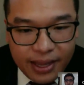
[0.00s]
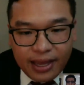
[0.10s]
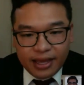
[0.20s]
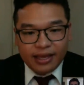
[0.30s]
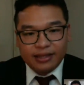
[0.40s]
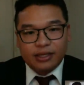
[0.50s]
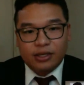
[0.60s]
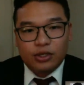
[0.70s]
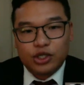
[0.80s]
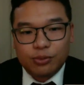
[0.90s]
and
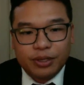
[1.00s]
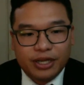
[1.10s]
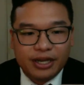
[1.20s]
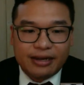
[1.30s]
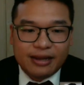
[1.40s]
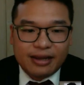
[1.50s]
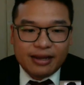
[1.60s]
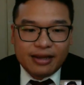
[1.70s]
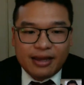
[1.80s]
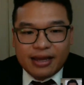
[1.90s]
you should be good.
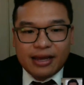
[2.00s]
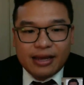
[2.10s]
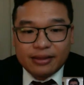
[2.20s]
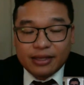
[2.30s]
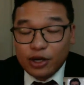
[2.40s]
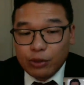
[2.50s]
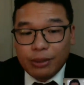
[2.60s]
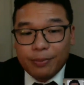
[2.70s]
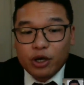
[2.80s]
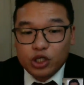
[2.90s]
Another thing
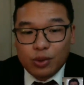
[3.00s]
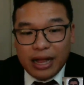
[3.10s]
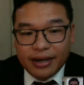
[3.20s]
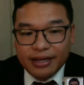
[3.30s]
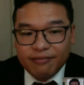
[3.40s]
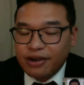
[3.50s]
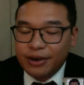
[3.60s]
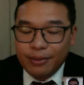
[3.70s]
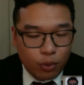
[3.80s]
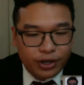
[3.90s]
would be punctuality,
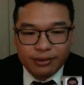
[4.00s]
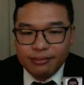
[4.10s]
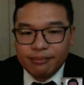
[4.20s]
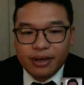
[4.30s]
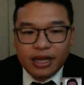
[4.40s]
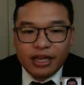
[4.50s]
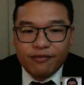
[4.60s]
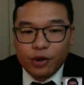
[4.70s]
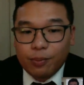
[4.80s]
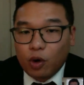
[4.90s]
very important.
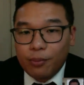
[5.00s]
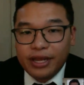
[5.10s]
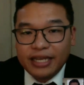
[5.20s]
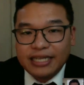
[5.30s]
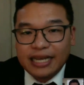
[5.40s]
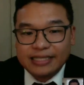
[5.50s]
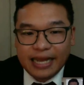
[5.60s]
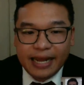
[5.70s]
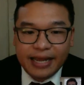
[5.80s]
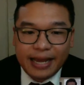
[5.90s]
If your appointment is
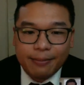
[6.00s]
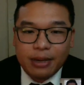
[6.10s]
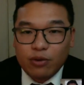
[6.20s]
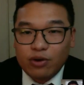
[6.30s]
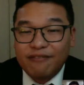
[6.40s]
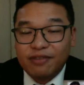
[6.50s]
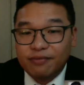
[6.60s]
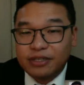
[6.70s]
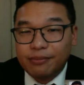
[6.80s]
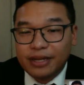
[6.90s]
at 10 a.m., arrive
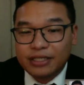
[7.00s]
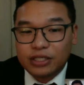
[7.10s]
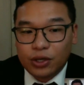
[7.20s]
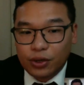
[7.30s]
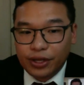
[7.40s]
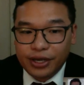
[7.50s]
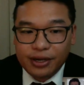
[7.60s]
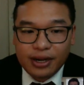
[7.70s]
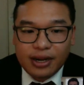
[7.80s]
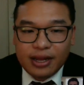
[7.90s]
15 minutes
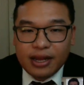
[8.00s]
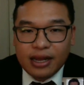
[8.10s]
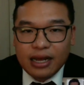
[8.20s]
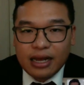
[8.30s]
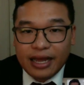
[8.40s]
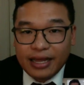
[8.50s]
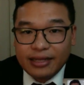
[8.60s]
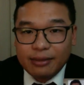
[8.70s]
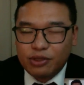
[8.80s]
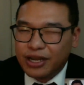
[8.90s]
earlier. Do
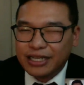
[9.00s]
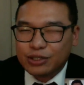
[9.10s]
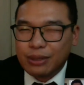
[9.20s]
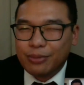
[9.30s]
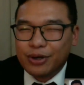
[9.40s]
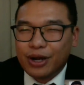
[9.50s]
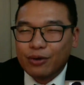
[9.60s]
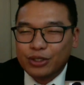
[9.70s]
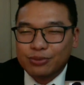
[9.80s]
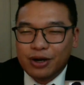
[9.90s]
you guys remember the
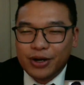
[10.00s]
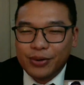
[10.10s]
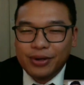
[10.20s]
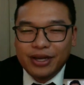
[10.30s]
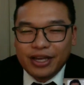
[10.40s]
HOSA's motto?